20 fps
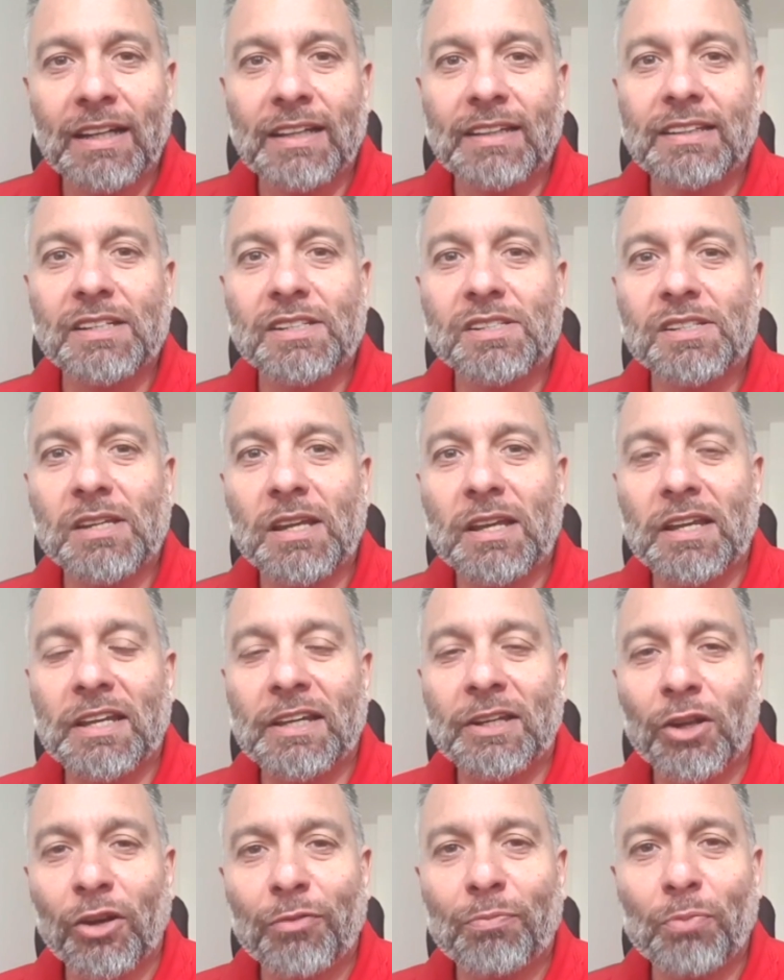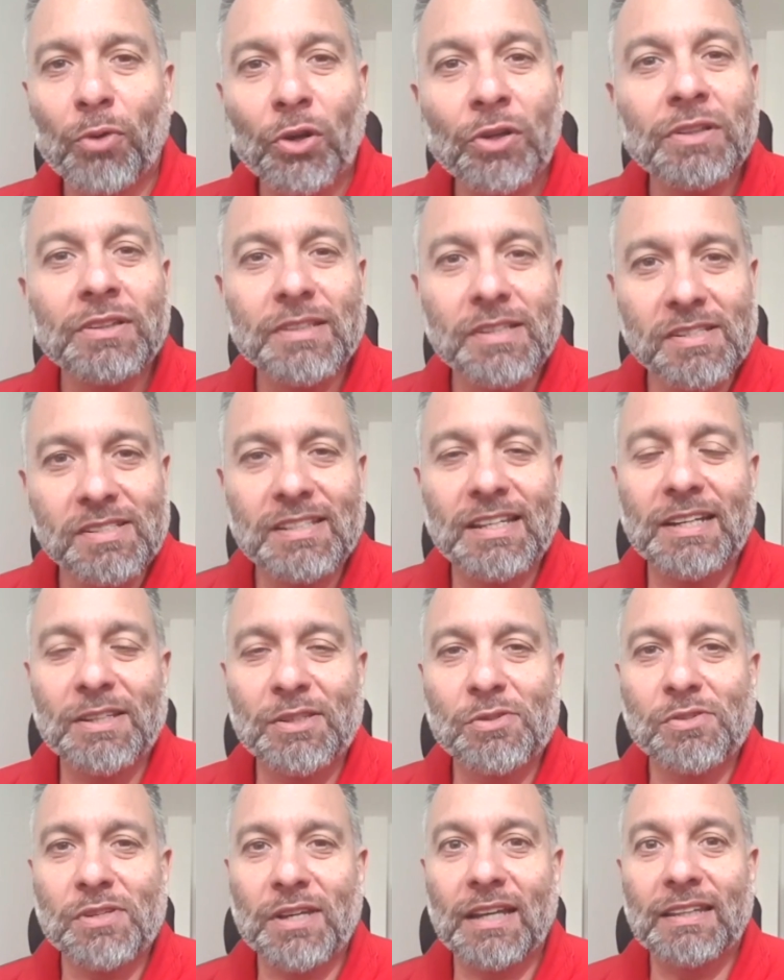There's enough pointers there
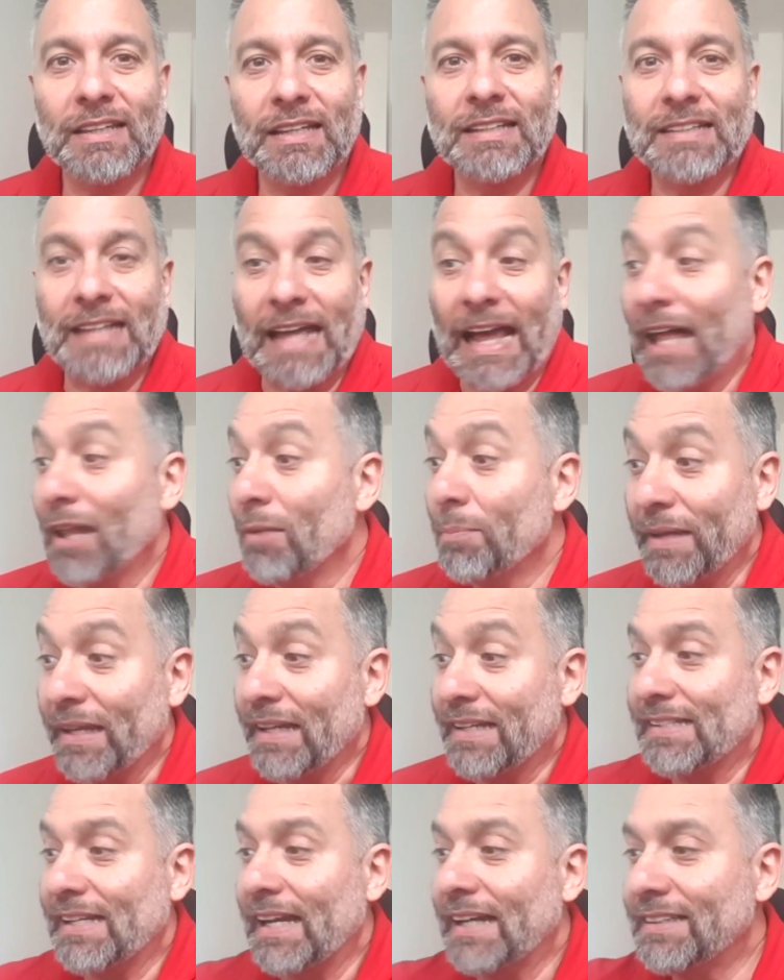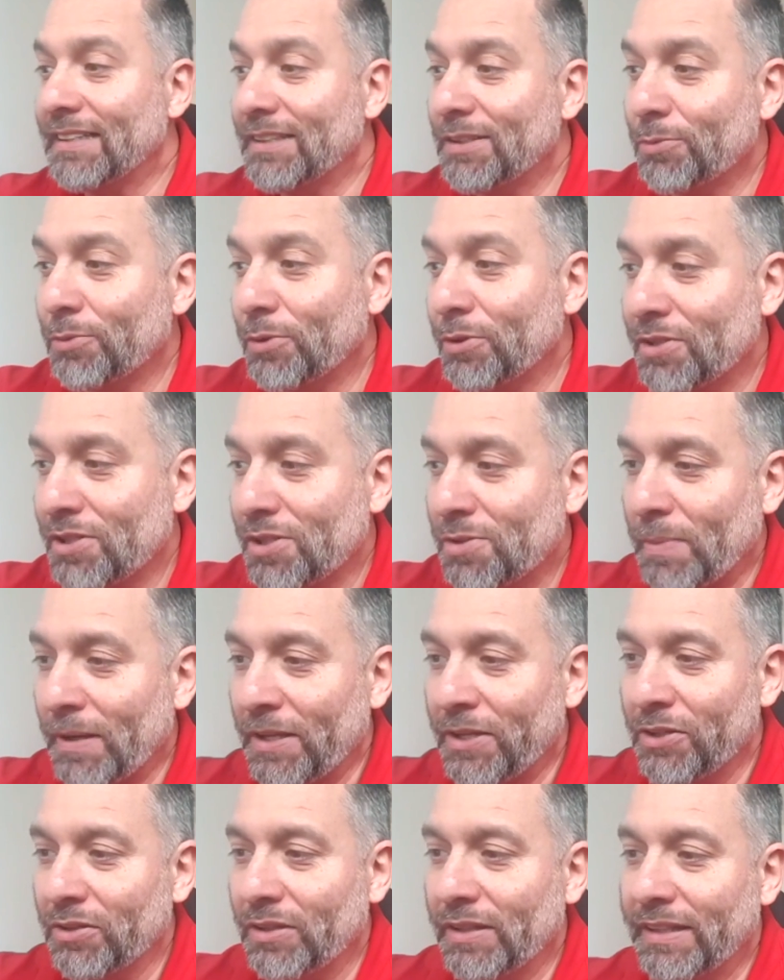to say that I'll be excited to watch
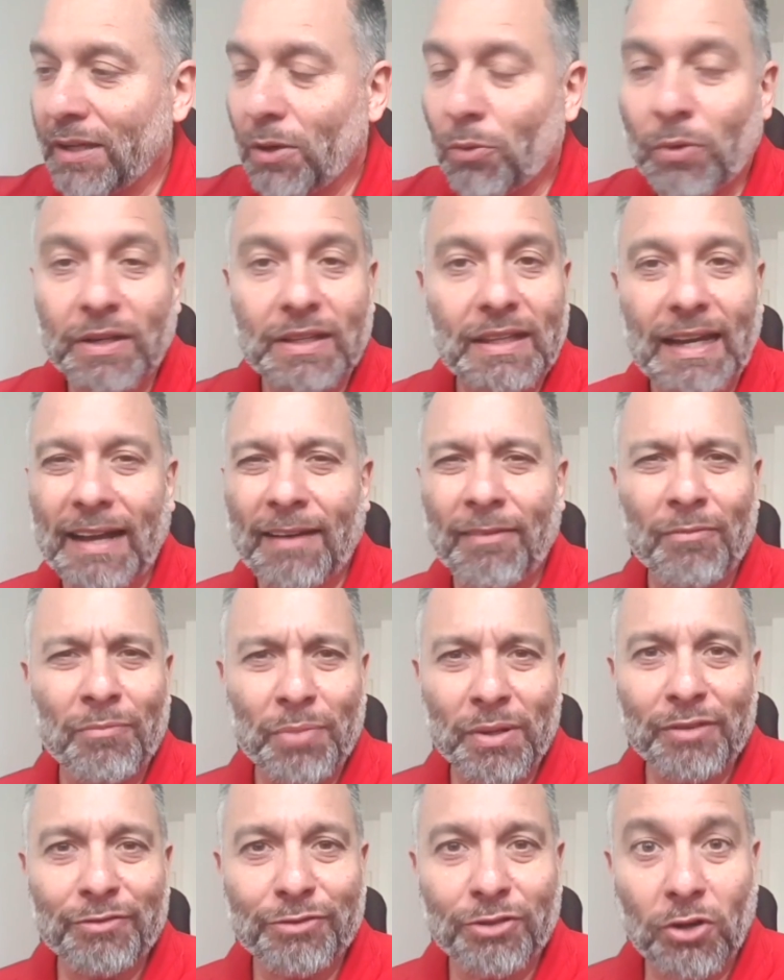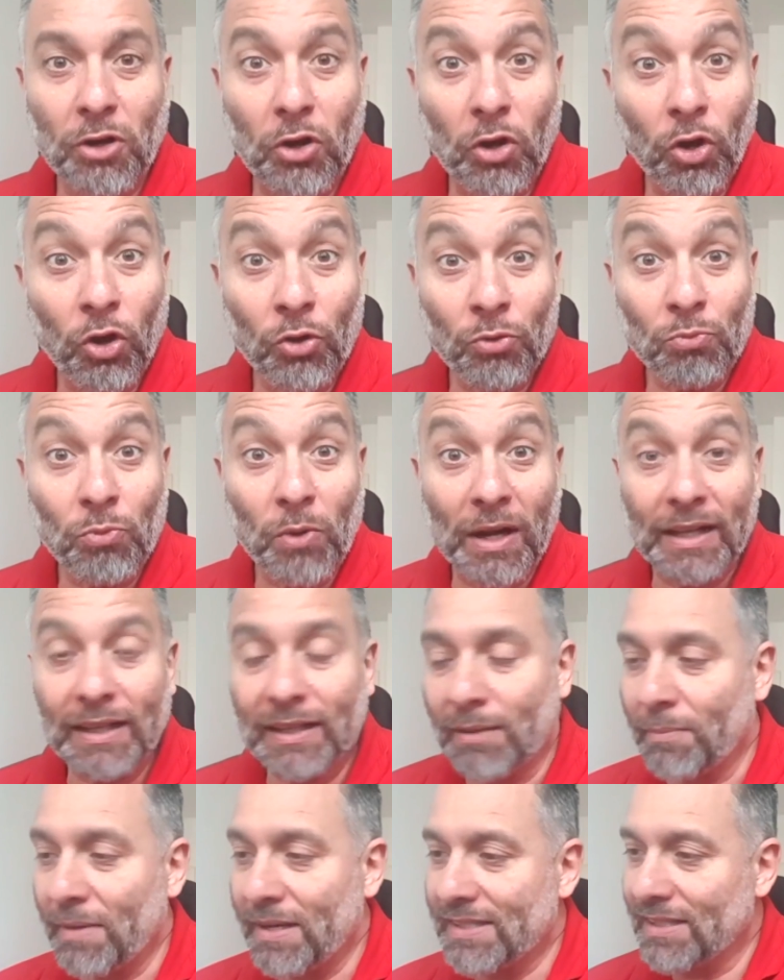Espanyol in a way that I haven't been for a long while,
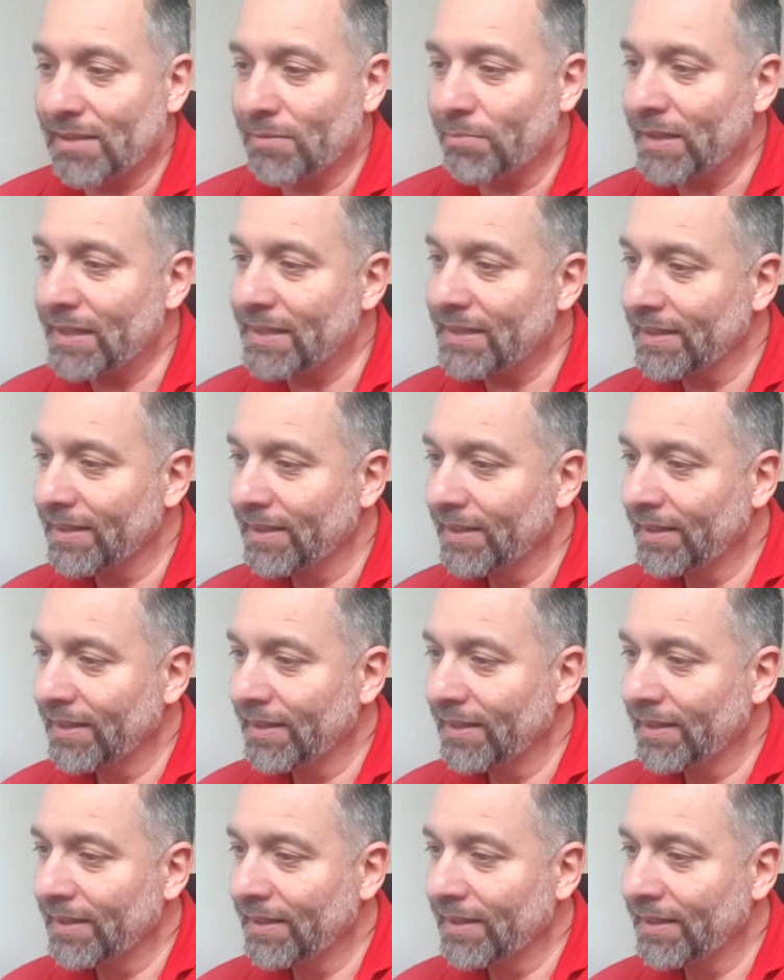I must admit.